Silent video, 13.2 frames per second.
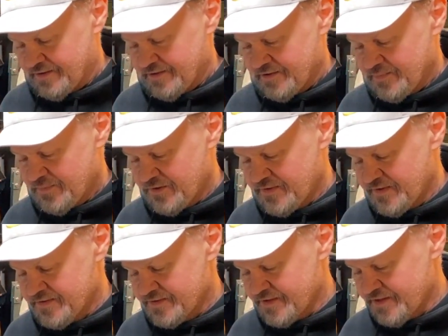you put
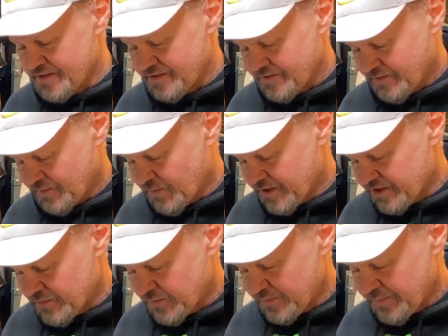this in the way
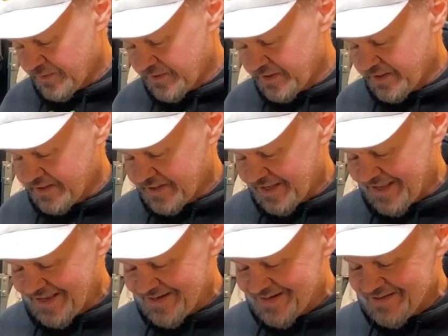you would put in
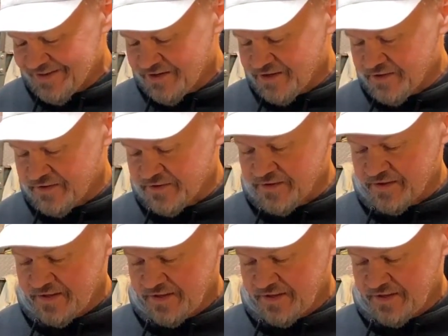any other